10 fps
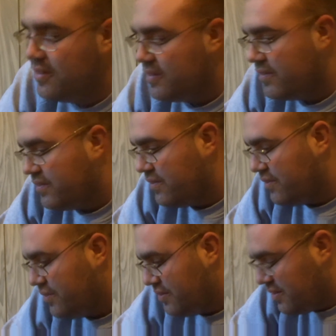All right.
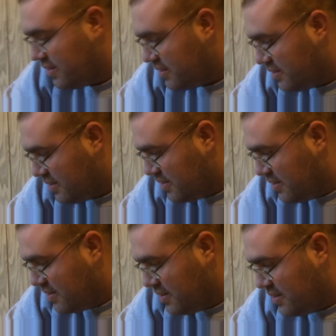We're done.
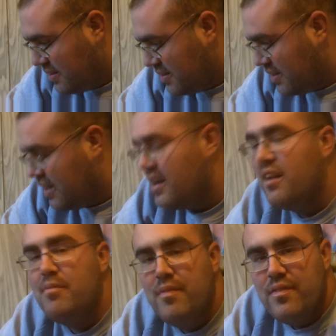Okay?
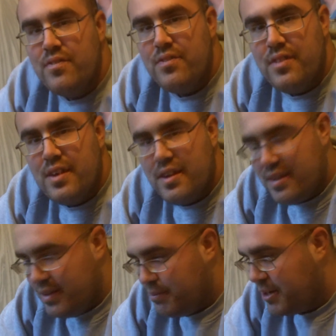Yeah. Say bye.